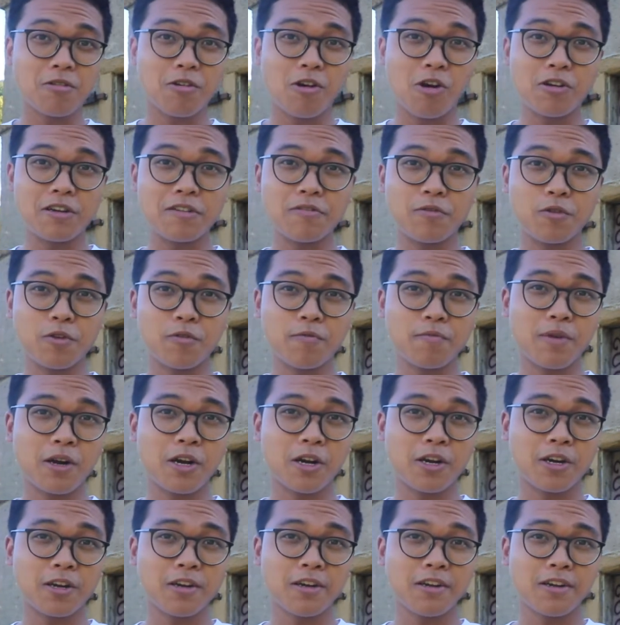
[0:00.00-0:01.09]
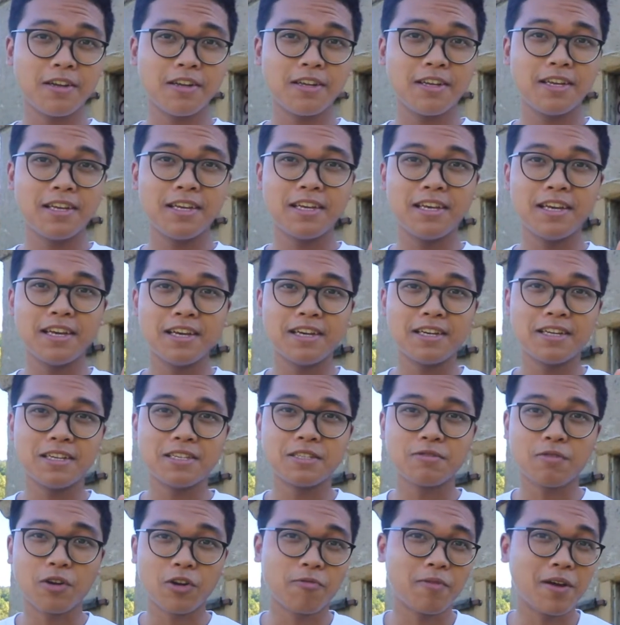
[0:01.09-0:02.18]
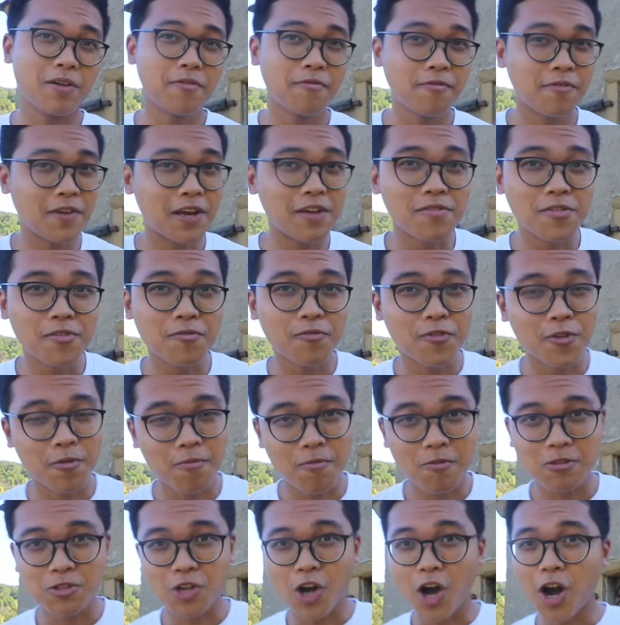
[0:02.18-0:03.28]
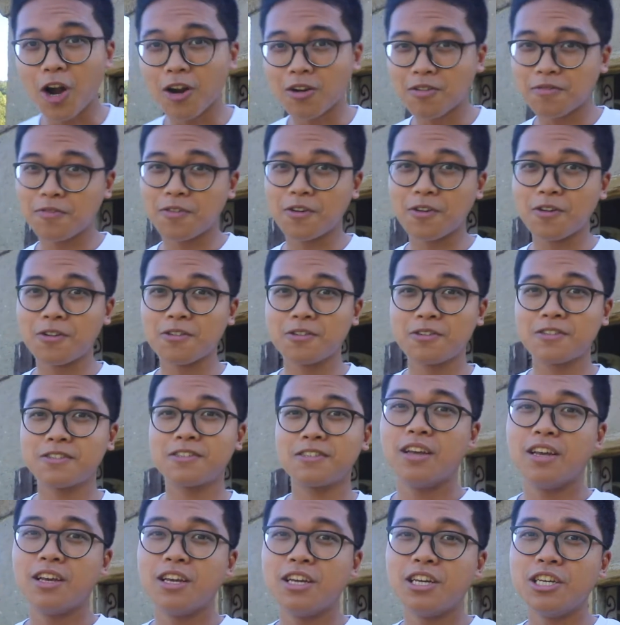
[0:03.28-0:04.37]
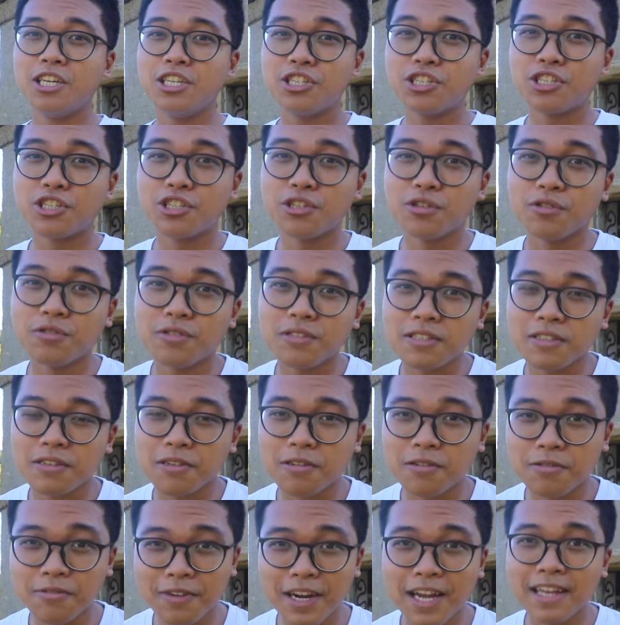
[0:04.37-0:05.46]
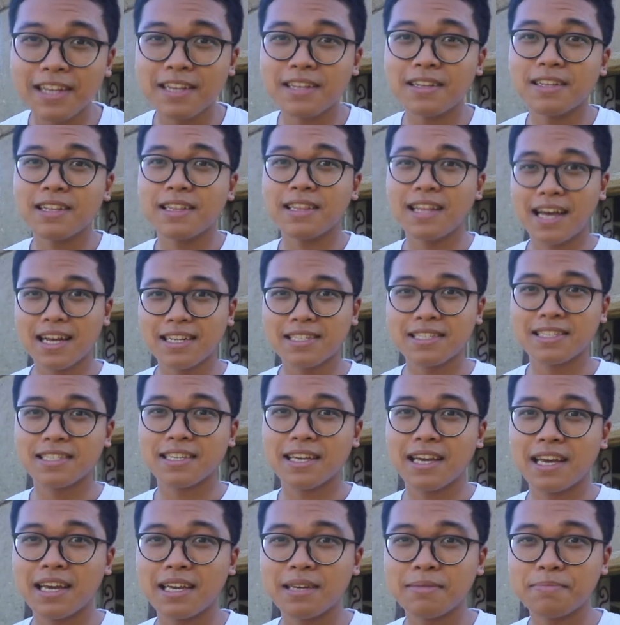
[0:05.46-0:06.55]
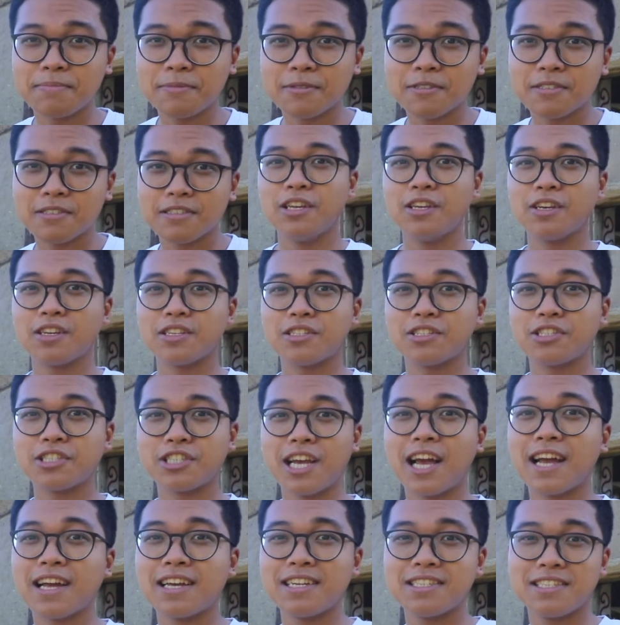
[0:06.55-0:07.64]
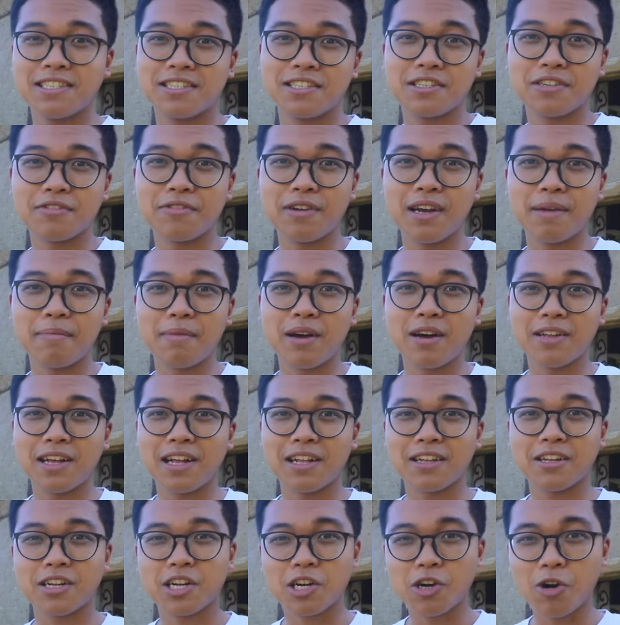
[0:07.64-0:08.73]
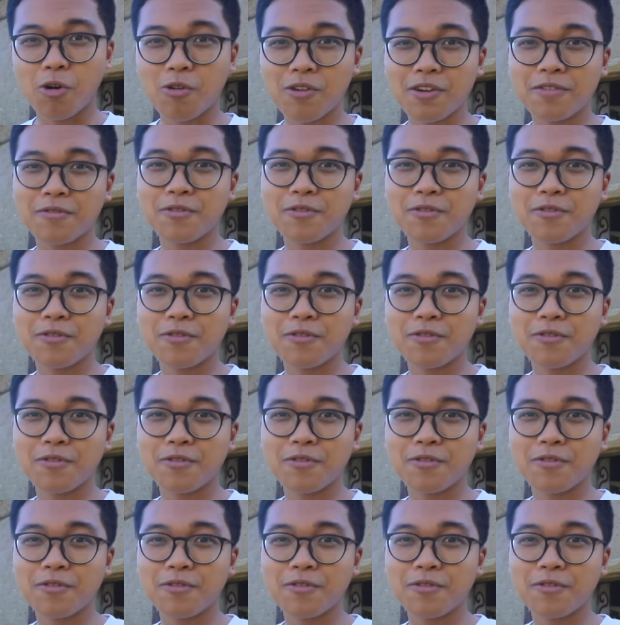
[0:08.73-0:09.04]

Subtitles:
Corey Wolfenbarger, he is one of my favorite film photographers. He shoots great landscapes. You can check his Instagram out at Corey